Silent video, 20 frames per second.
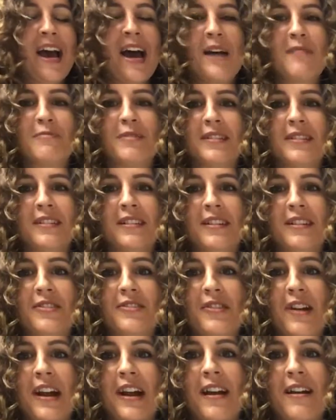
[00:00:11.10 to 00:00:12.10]
I'm just going to
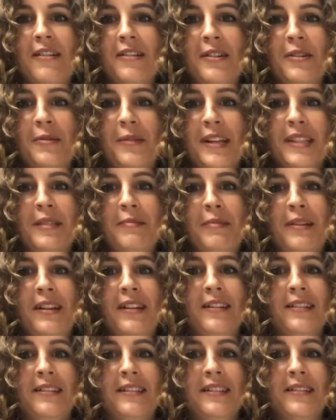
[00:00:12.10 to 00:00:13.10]
try out new
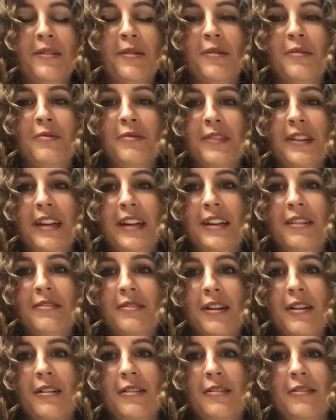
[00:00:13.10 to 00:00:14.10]
recipes and hopefully
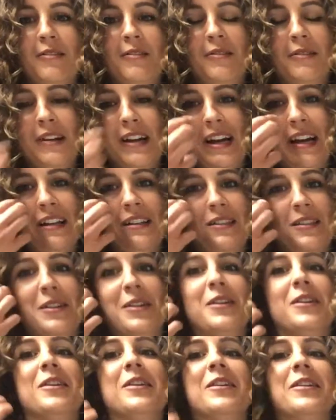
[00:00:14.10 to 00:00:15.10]
grow and
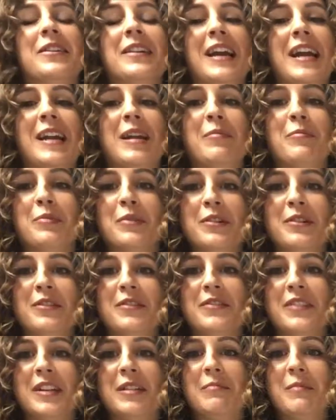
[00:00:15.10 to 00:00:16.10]
learn and
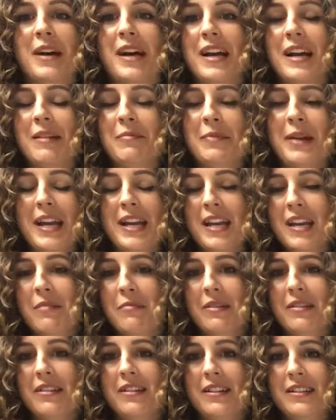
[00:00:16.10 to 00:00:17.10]
improve in my baking
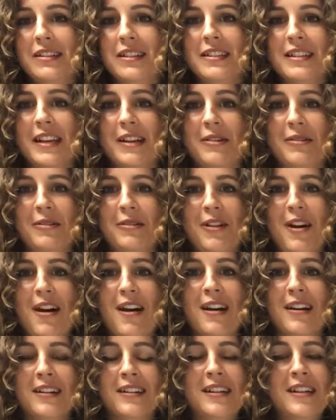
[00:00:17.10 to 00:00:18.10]
abilities as I go
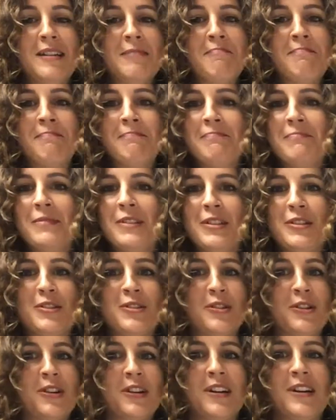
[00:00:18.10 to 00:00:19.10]
along.
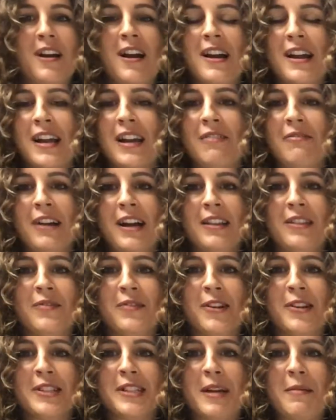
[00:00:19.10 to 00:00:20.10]
Sure to not get it right the
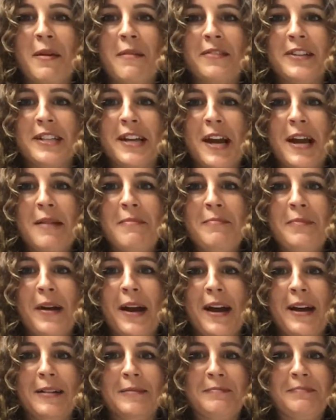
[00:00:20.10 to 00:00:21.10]
first time every time,
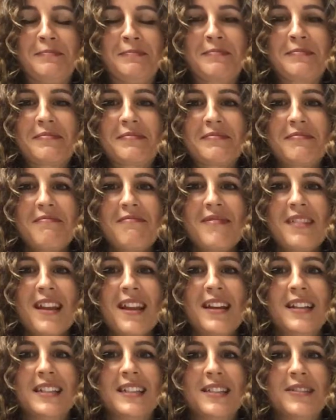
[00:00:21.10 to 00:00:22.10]
but
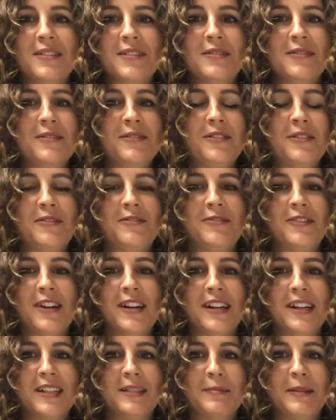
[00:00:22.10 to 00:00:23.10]
it's a
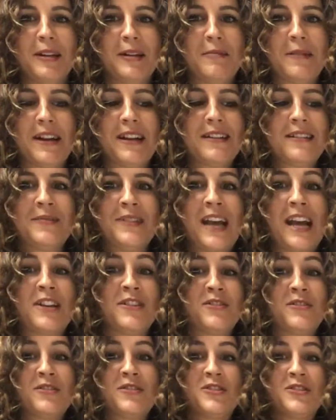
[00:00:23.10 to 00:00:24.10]
fun experiment. I
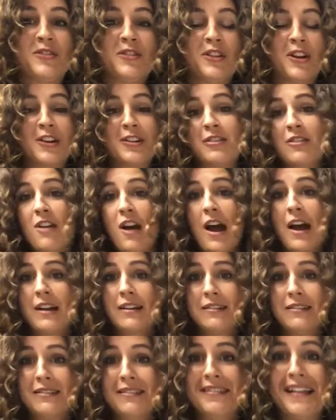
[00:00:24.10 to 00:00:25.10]
learned a lot
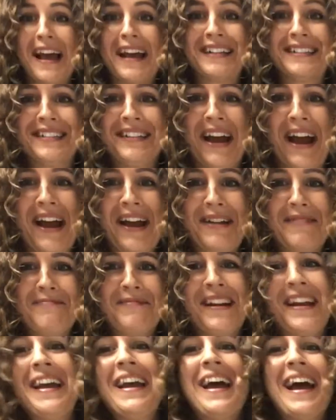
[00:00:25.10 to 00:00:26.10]
last time.